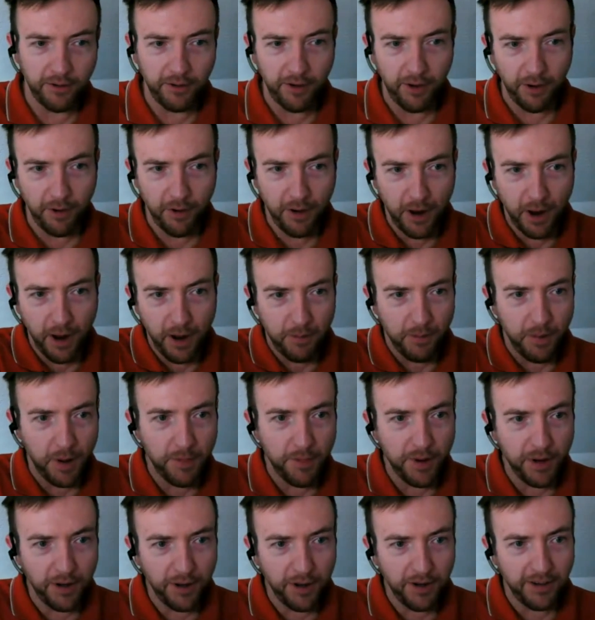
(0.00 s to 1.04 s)
So
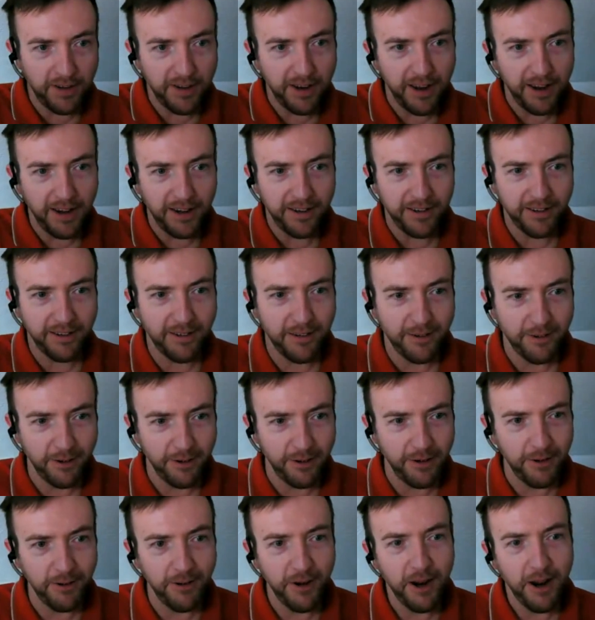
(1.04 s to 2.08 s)
maybe you can take us
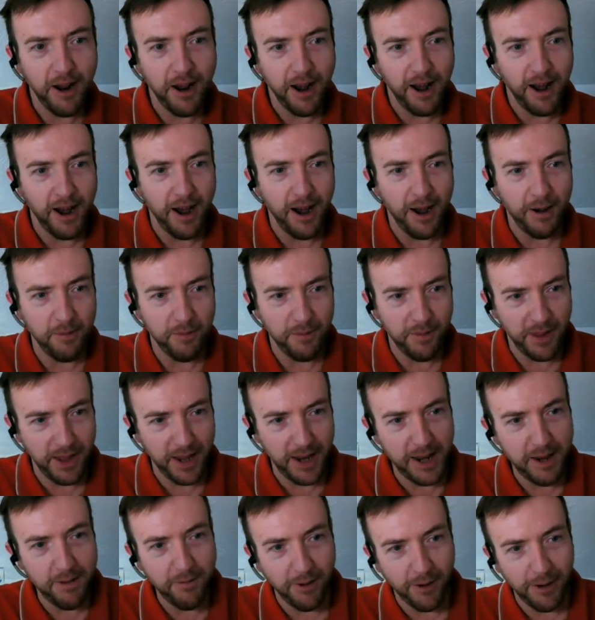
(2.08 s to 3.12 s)
through the
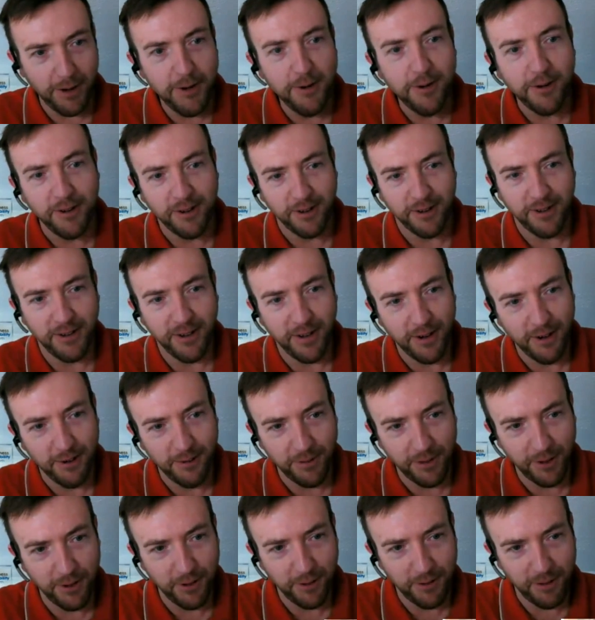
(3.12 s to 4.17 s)
evolution
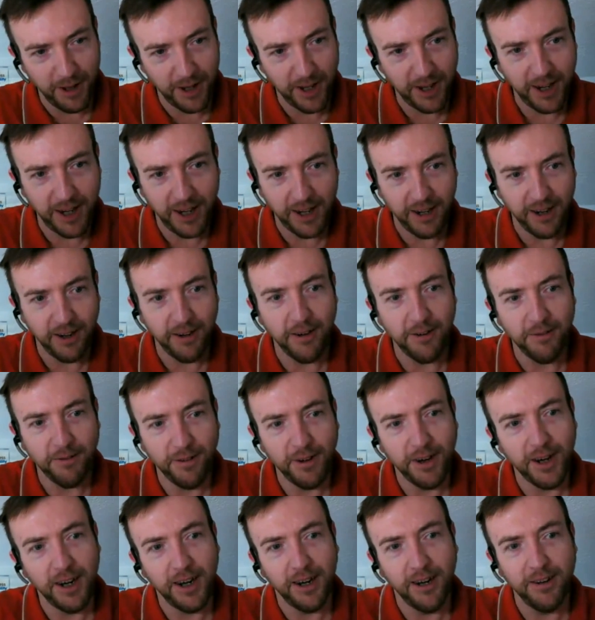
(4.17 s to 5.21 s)
of your thinking of
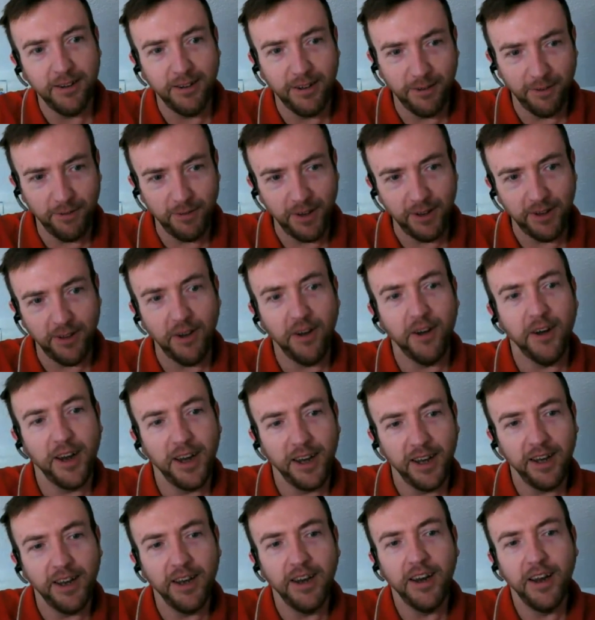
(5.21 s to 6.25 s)
inclusive
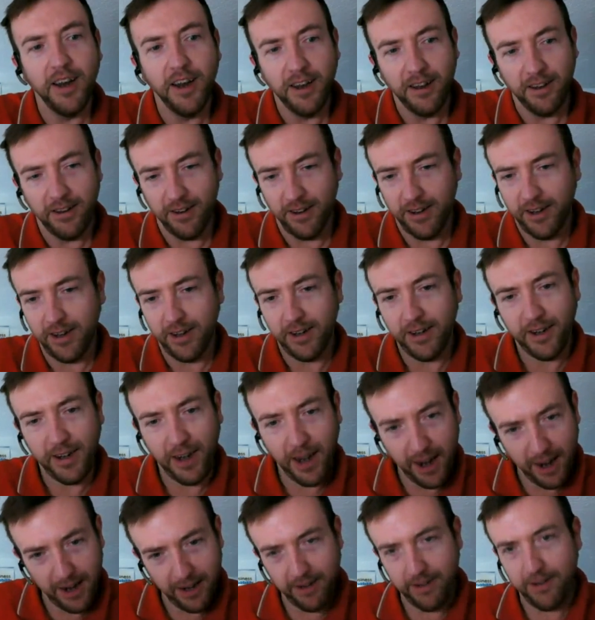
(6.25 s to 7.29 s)
design to
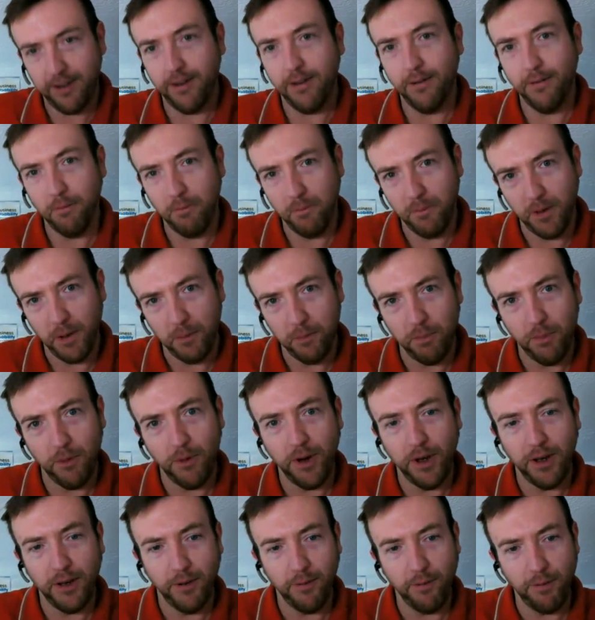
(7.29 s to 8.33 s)
get to the
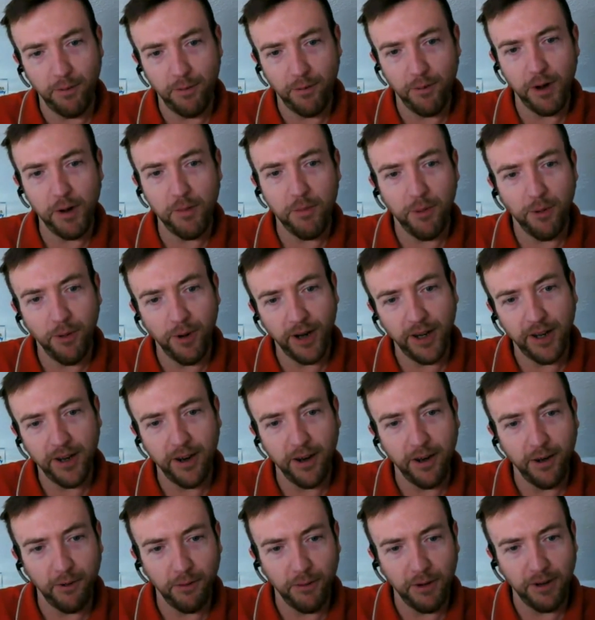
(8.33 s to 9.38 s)
point of
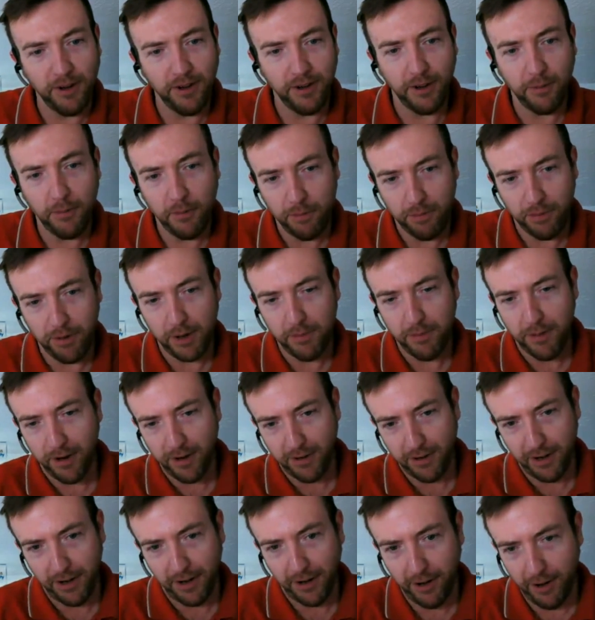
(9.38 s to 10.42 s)
3.0, which is pretty
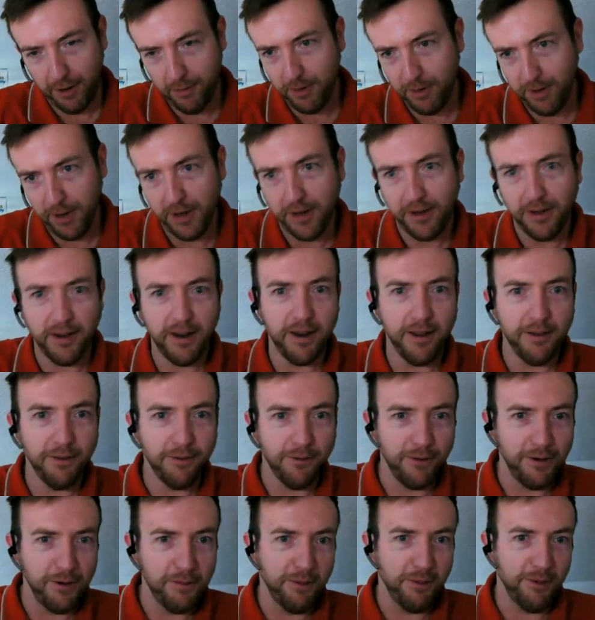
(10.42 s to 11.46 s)
much in line with Internet
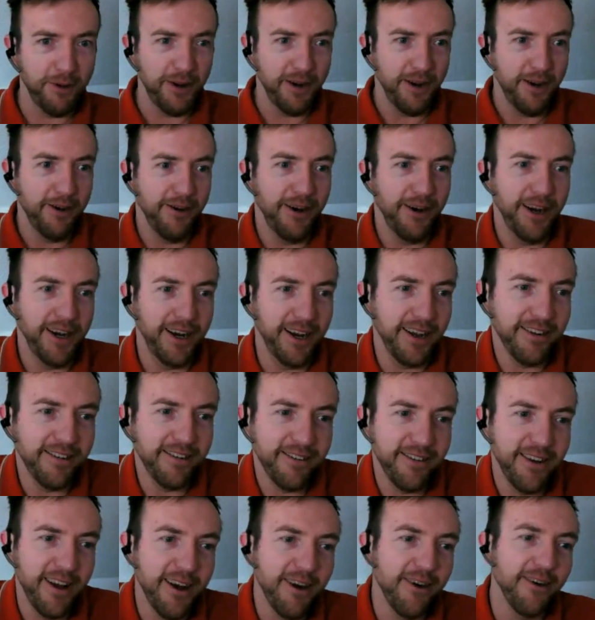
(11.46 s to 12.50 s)
3.0, I
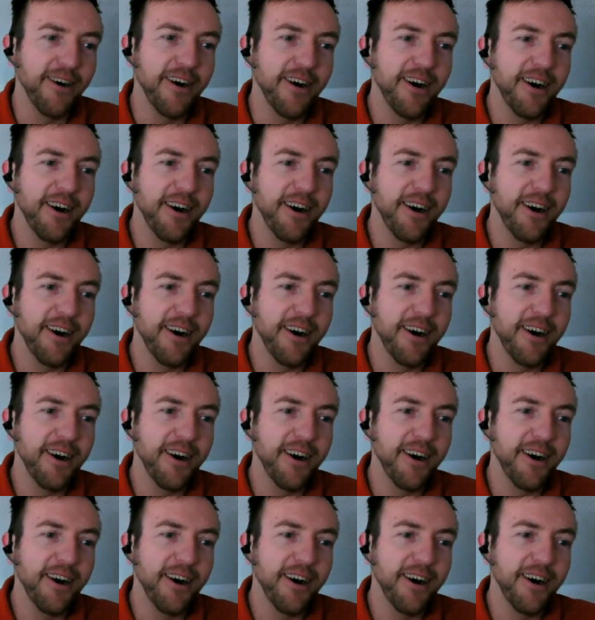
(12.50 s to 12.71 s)
guess, now.